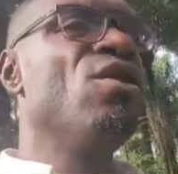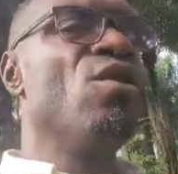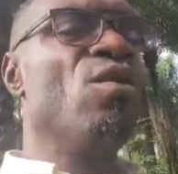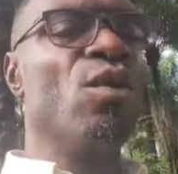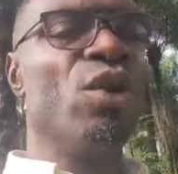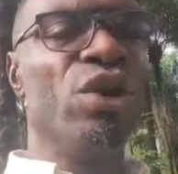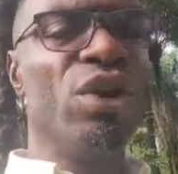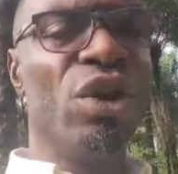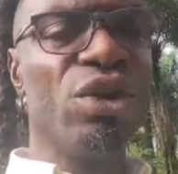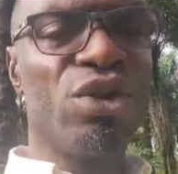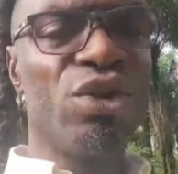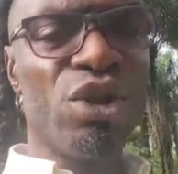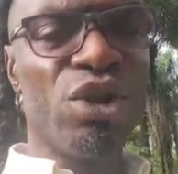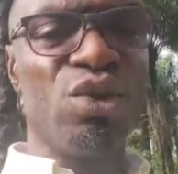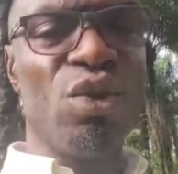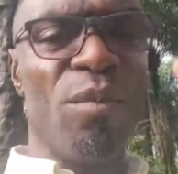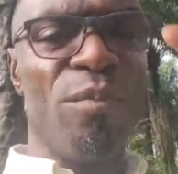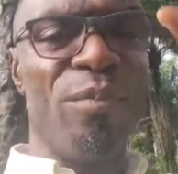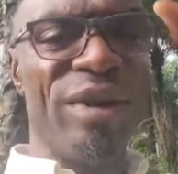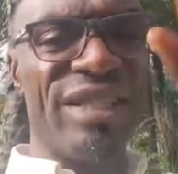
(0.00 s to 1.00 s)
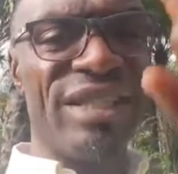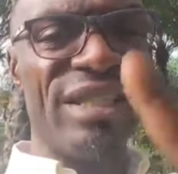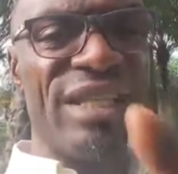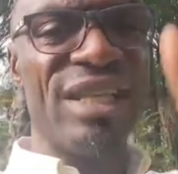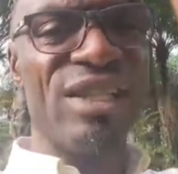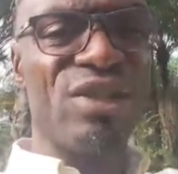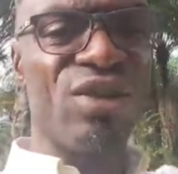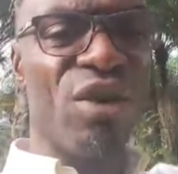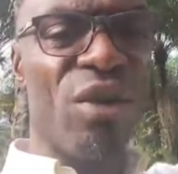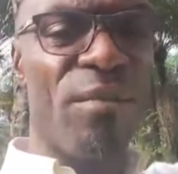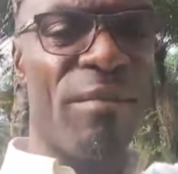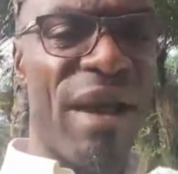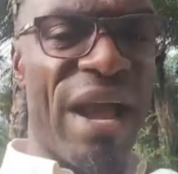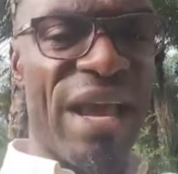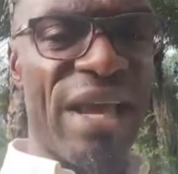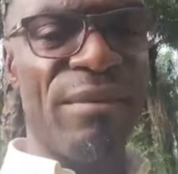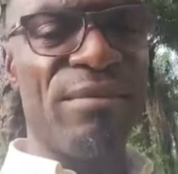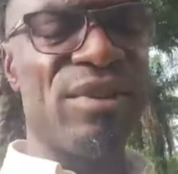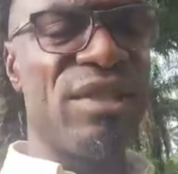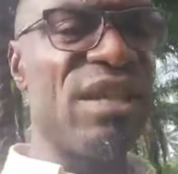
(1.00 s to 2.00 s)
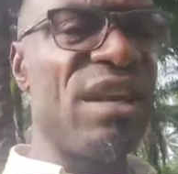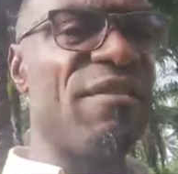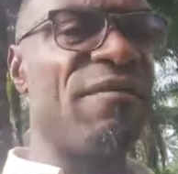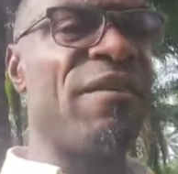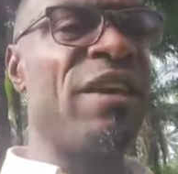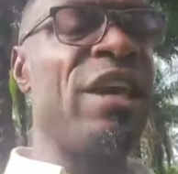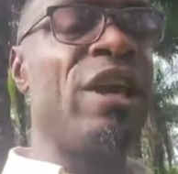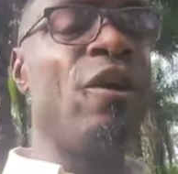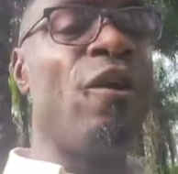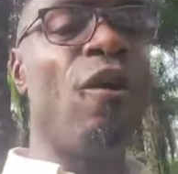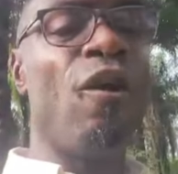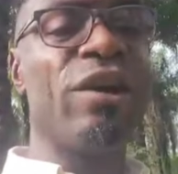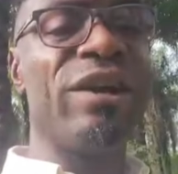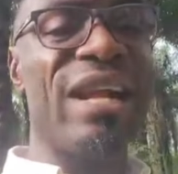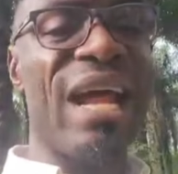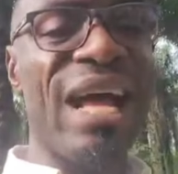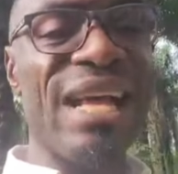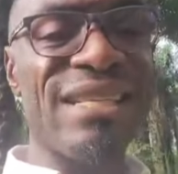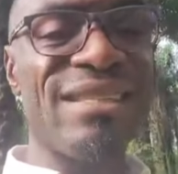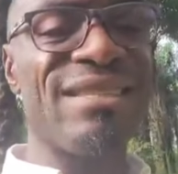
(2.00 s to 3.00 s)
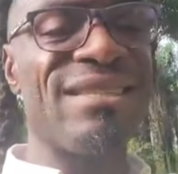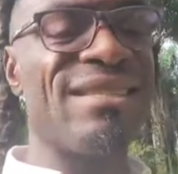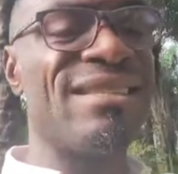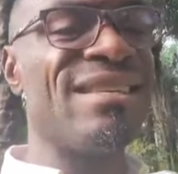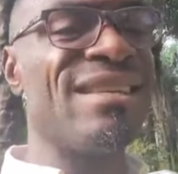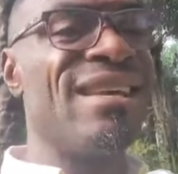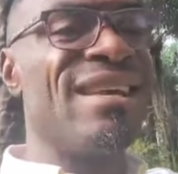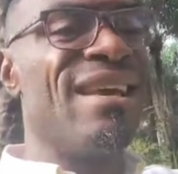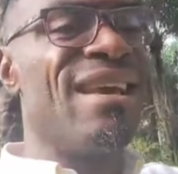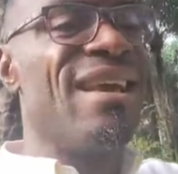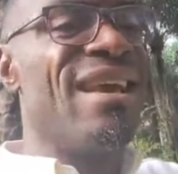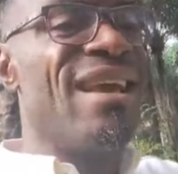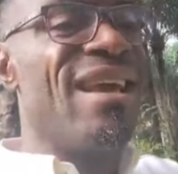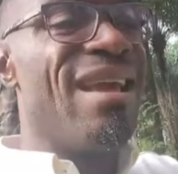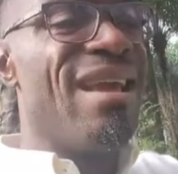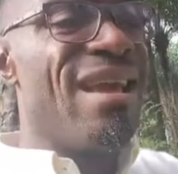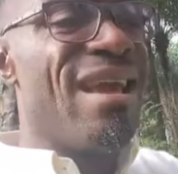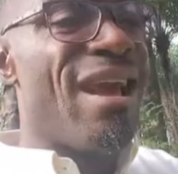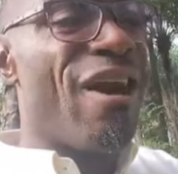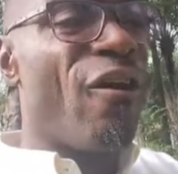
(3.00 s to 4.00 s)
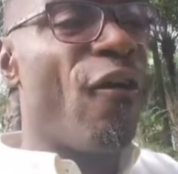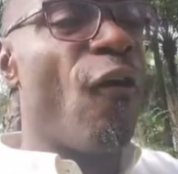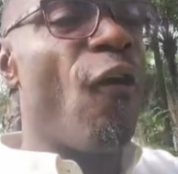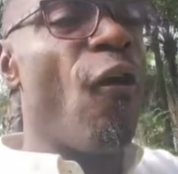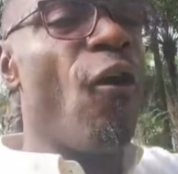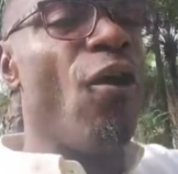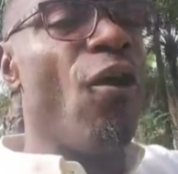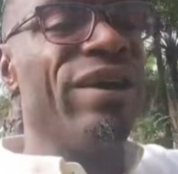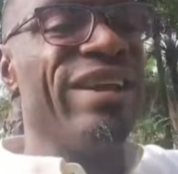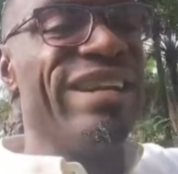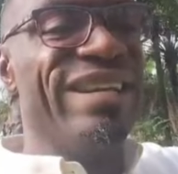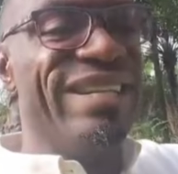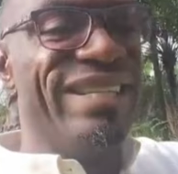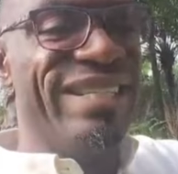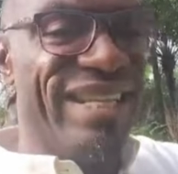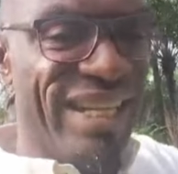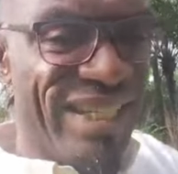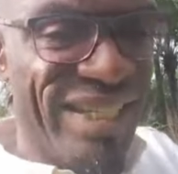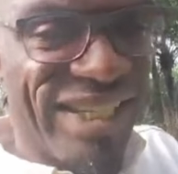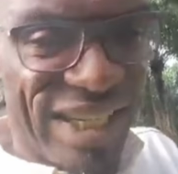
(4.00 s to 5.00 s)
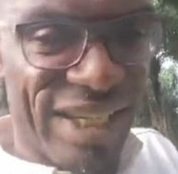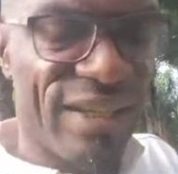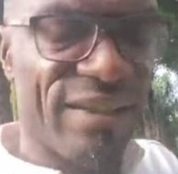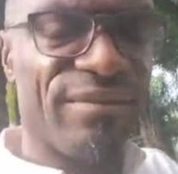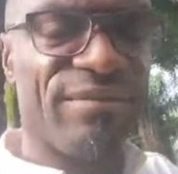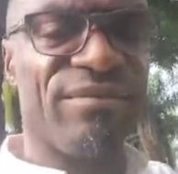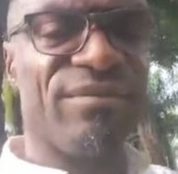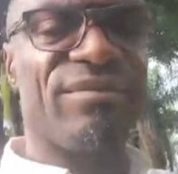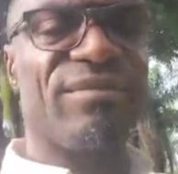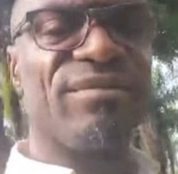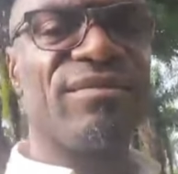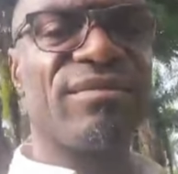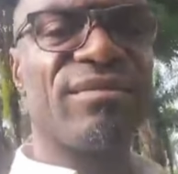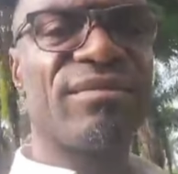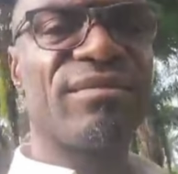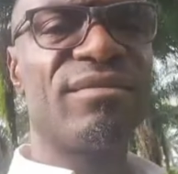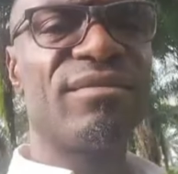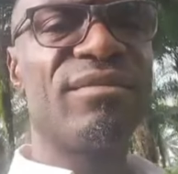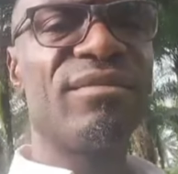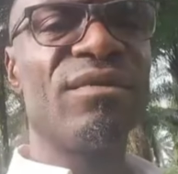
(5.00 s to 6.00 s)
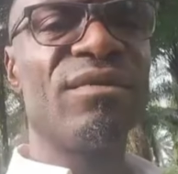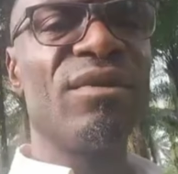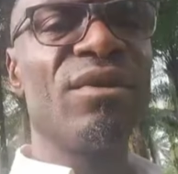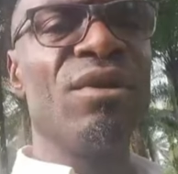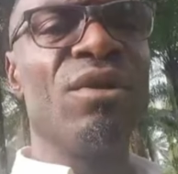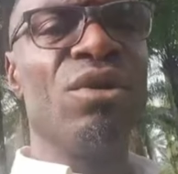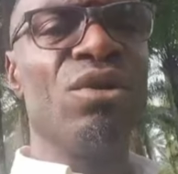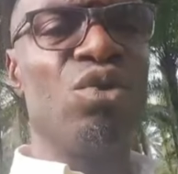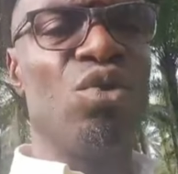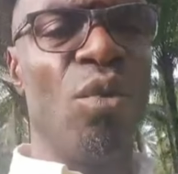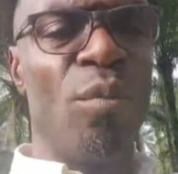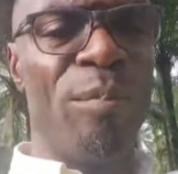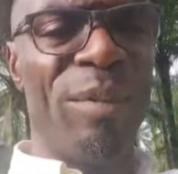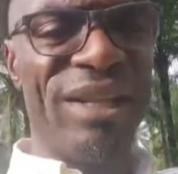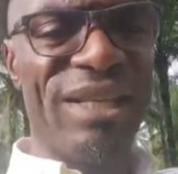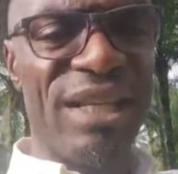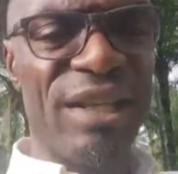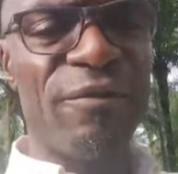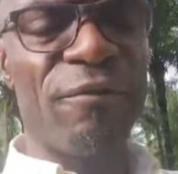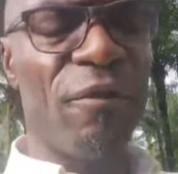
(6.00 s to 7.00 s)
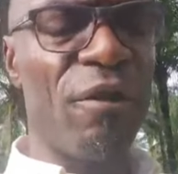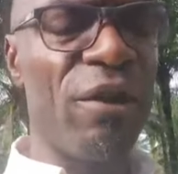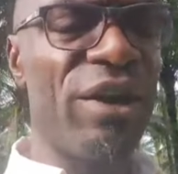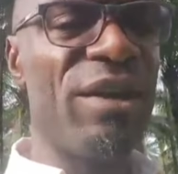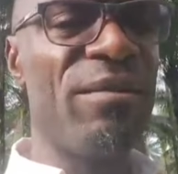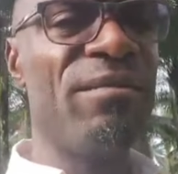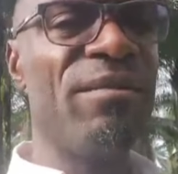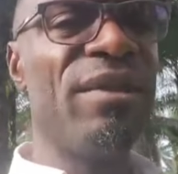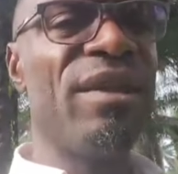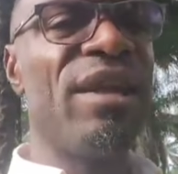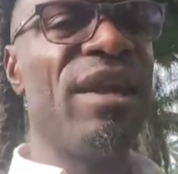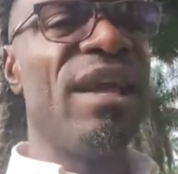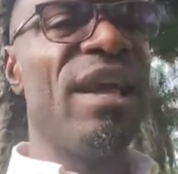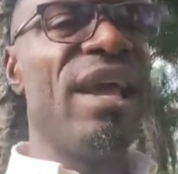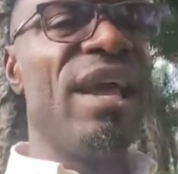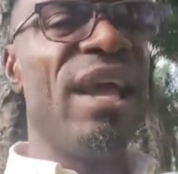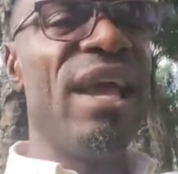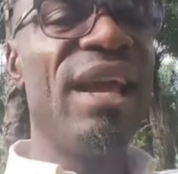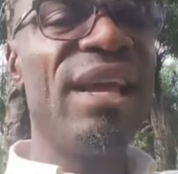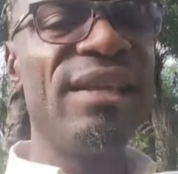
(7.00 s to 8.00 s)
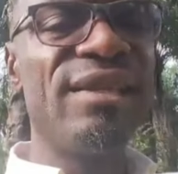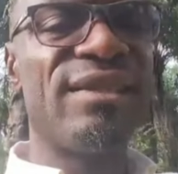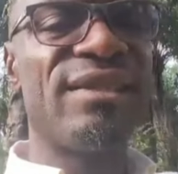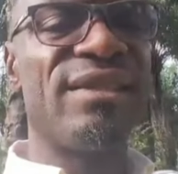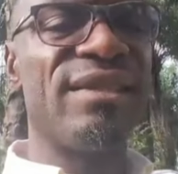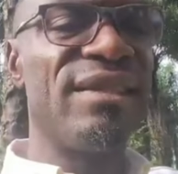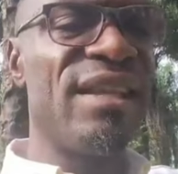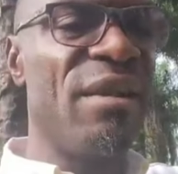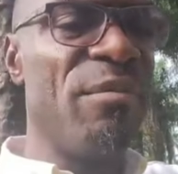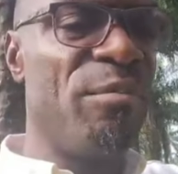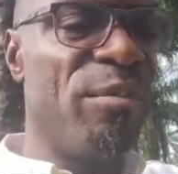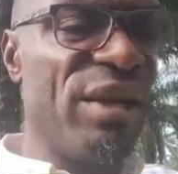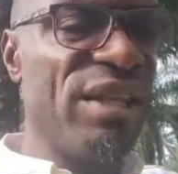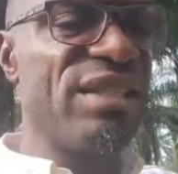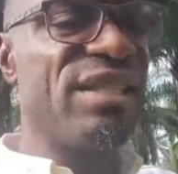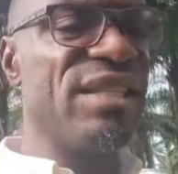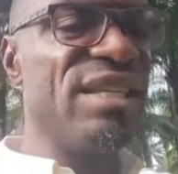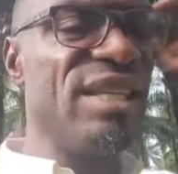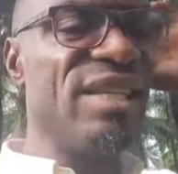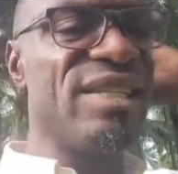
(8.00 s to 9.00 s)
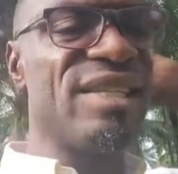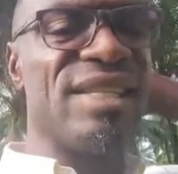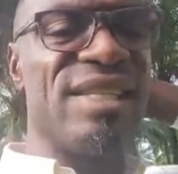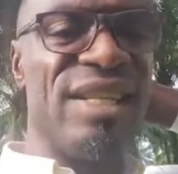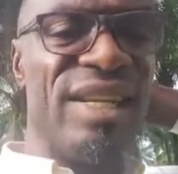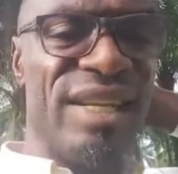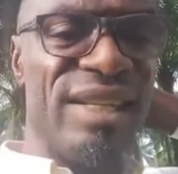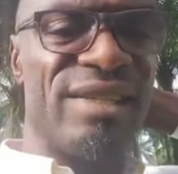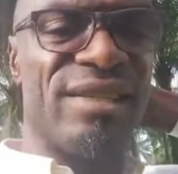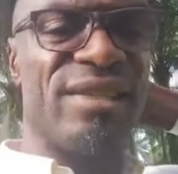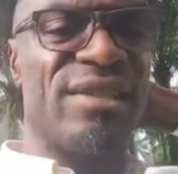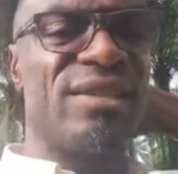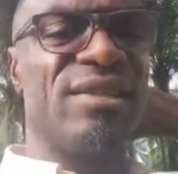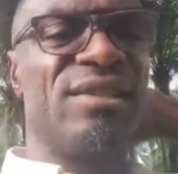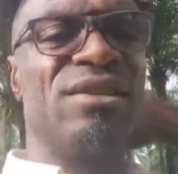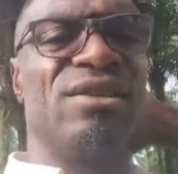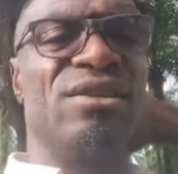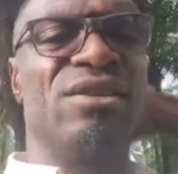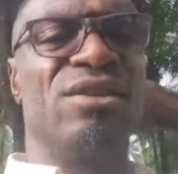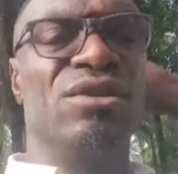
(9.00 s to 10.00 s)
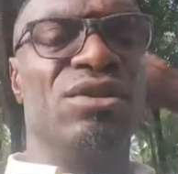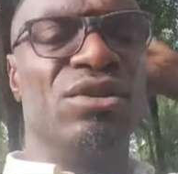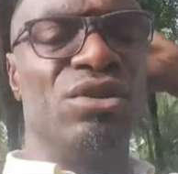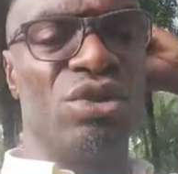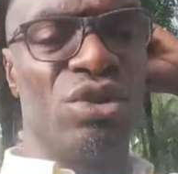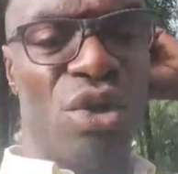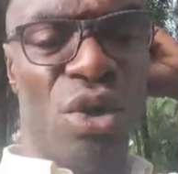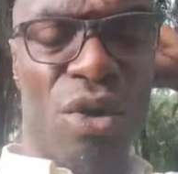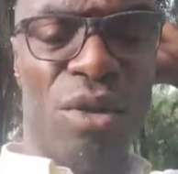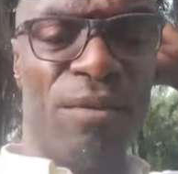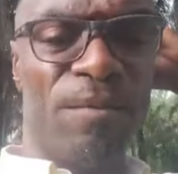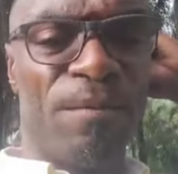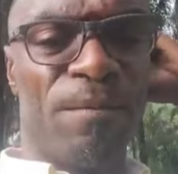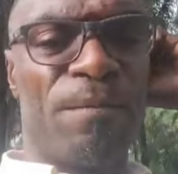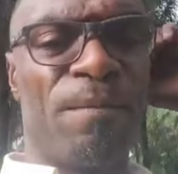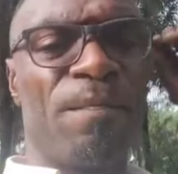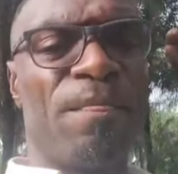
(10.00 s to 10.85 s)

will not also beat this drum by himself. He orders a core indigene to beat it for him. Hence, they beat this slit drum.